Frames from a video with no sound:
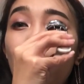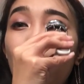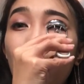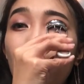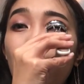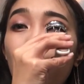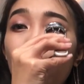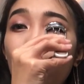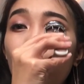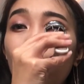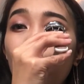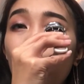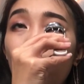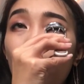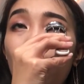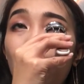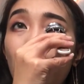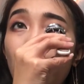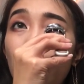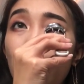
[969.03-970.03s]
The other
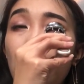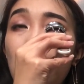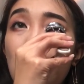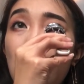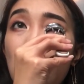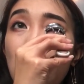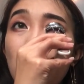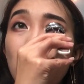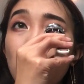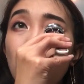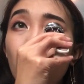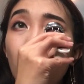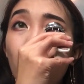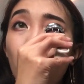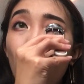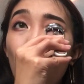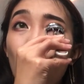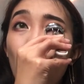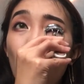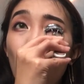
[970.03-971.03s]
one is
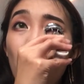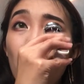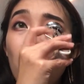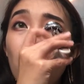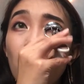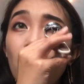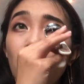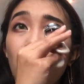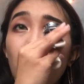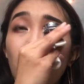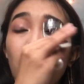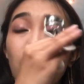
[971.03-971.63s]
for